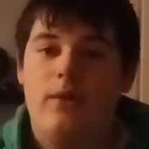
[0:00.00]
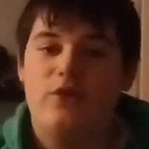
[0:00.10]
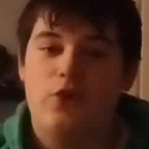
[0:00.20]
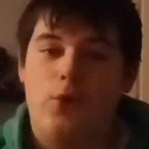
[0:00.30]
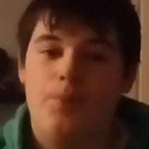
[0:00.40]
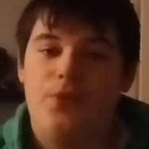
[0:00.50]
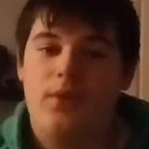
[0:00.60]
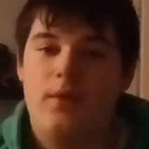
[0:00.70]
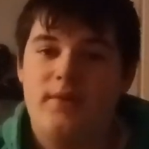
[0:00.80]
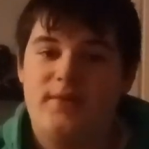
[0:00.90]
So
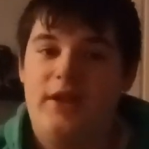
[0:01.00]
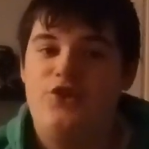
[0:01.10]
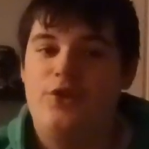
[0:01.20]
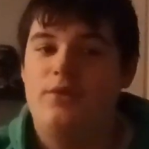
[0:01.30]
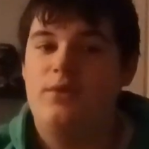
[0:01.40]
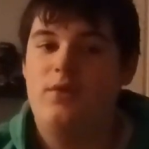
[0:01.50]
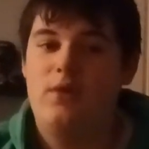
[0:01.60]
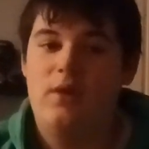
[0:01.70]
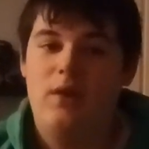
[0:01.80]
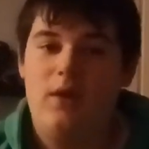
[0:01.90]
stay tuned,
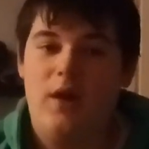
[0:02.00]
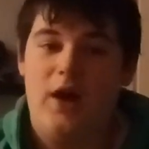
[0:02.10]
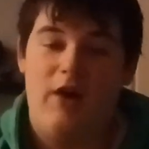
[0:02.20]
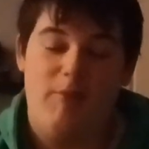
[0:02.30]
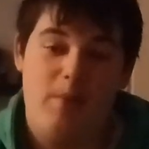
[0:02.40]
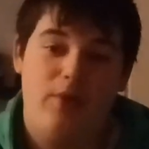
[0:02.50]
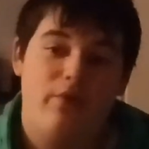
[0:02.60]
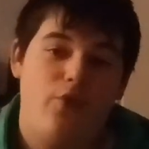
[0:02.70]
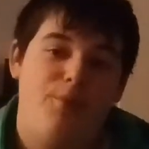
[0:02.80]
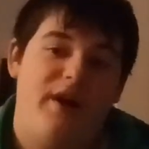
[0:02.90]
remember your
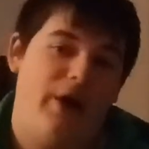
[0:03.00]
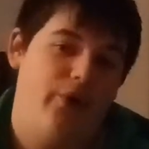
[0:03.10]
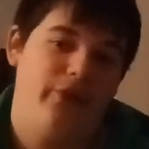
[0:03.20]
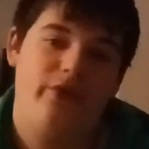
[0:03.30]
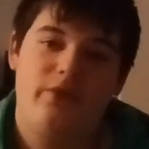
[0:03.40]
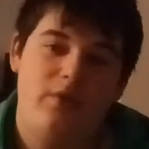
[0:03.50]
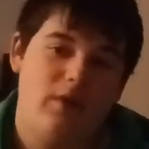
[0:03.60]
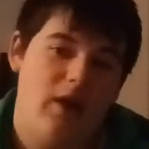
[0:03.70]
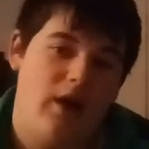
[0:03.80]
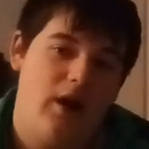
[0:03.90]
vote matters,
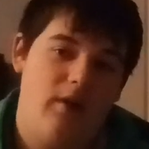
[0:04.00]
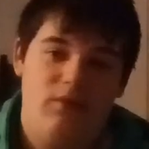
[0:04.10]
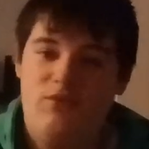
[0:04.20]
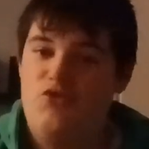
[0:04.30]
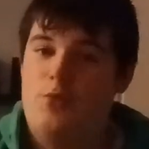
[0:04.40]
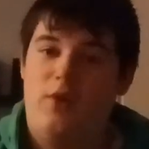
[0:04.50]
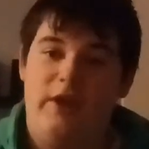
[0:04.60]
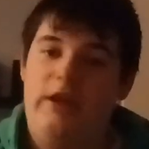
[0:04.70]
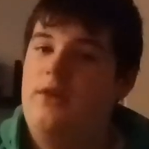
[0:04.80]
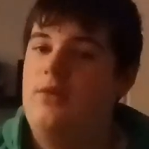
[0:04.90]
drop a
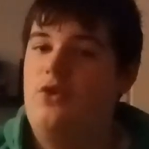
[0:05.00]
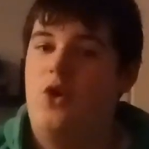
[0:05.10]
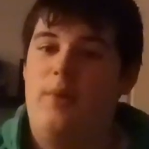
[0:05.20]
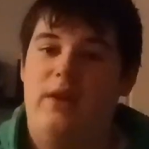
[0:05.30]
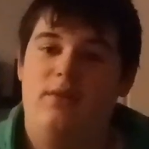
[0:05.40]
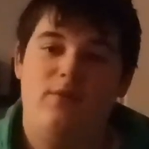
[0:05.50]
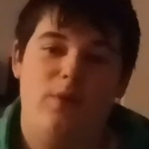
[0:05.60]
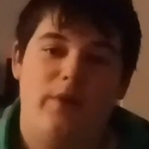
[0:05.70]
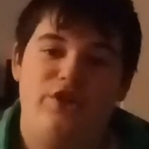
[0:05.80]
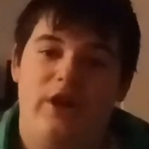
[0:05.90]
like, comment if
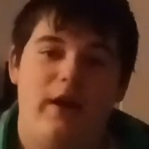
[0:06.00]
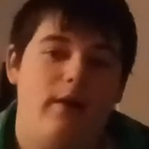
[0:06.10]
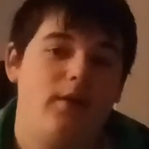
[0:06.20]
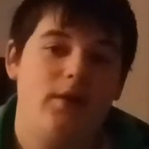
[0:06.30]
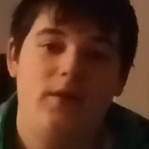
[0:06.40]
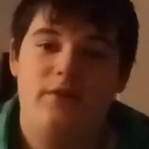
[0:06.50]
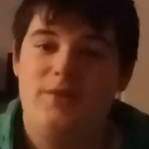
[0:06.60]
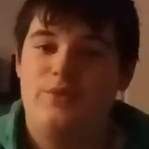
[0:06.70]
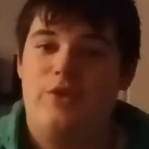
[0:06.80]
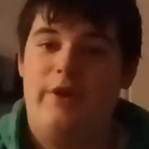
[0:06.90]
you want to chat,
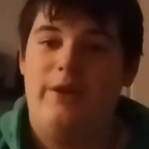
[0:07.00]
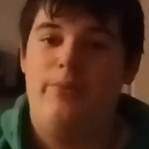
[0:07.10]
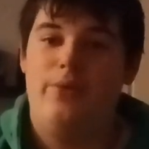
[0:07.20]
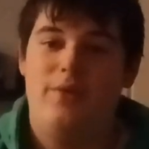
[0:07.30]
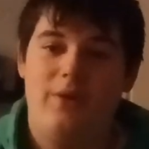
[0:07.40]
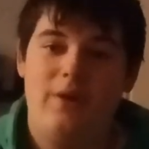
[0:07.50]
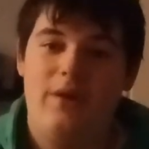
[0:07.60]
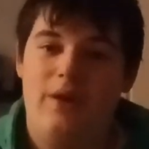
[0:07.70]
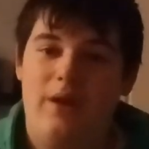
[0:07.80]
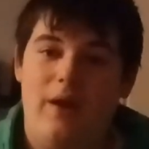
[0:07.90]
subscribe.
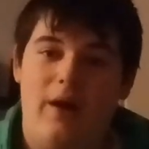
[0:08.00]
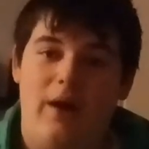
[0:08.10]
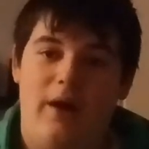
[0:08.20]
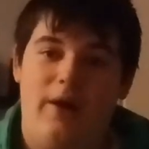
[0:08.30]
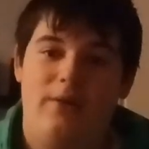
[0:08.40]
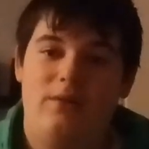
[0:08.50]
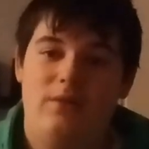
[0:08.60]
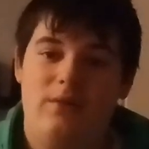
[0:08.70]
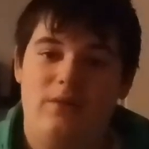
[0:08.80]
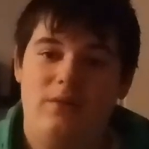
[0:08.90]
If I
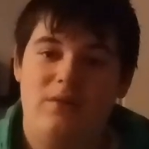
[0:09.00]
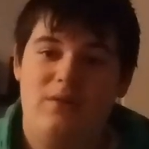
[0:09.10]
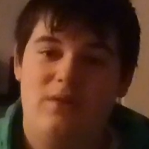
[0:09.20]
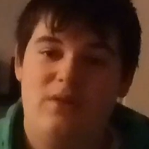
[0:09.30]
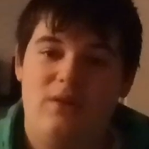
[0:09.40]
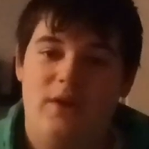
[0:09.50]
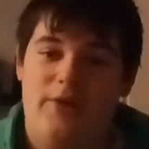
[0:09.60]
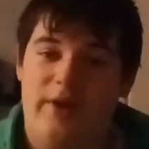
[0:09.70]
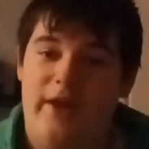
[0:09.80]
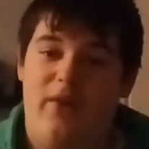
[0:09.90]

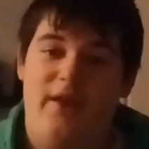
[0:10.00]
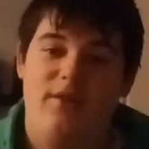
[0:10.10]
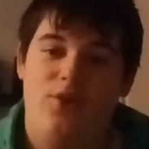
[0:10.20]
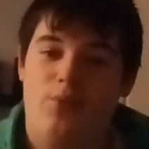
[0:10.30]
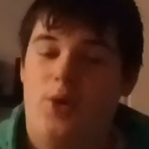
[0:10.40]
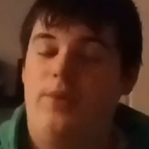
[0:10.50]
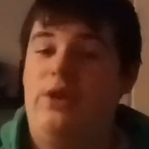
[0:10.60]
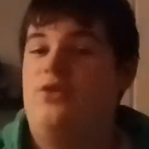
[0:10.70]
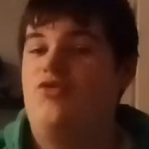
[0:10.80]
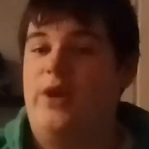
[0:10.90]
get elected, I'll
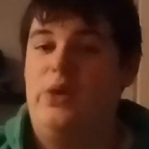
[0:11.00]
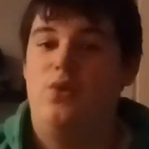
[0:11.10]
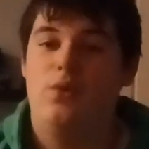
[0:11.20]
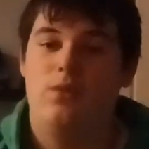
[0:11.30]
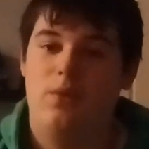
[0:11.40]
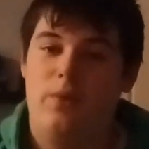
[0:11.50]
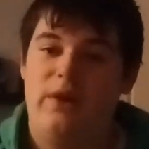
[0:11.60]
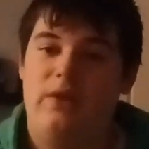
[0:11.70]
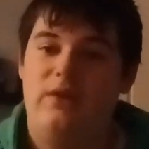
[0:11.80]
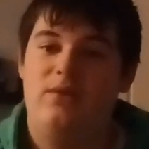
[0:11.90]
probably try and do one
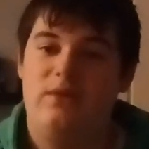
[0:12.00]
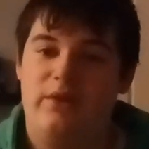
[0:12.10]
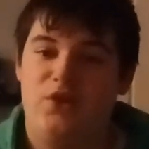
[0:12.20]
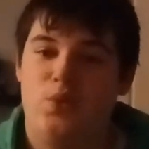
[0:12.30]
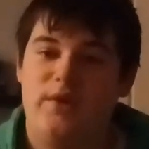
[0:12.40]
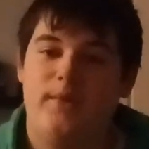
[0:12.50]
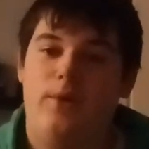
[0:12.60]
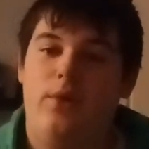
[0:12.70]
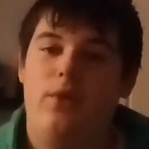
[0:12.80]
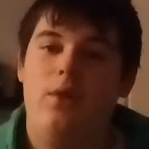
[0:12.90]
of these at least once a
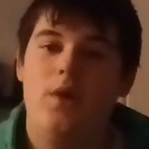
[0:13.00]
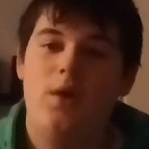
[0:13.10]
month.